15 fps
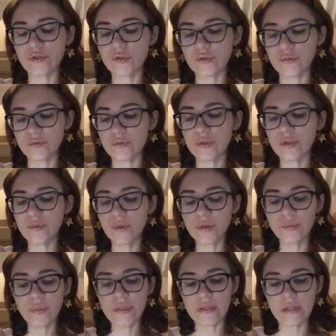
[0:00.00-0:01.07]
it
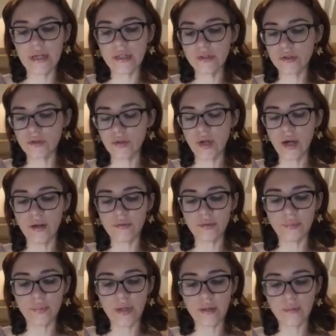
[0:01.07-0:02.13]
won't be nice to have
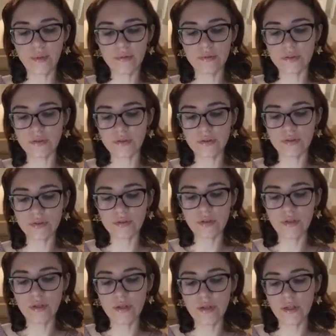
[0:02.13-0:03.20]
a baby with this
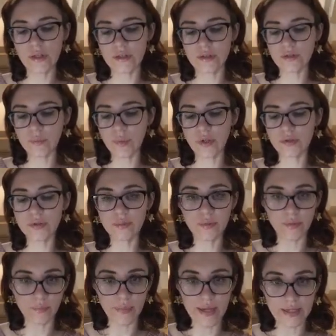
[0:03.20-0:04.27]

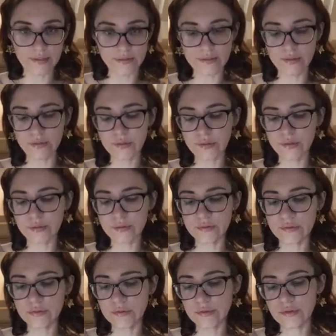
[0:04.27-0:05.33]
irresponsible man
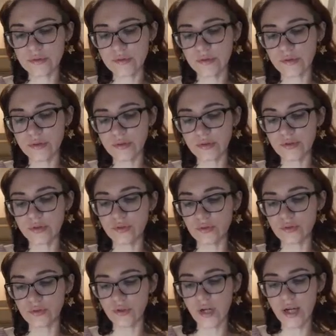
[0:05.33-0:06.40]
who's
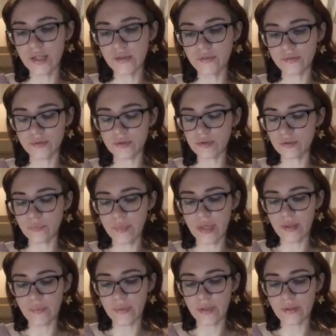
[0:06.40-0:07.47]
not ready for this
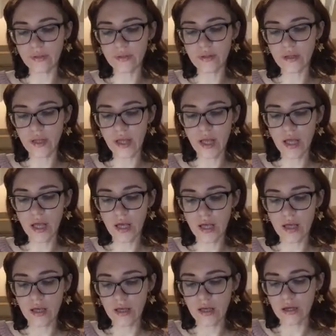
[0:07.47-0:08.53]
baby.
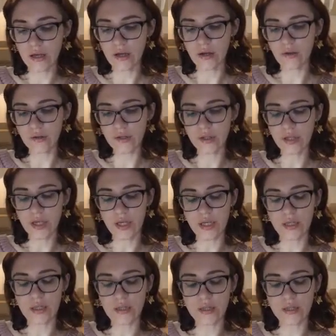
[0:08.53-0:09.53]
Okay.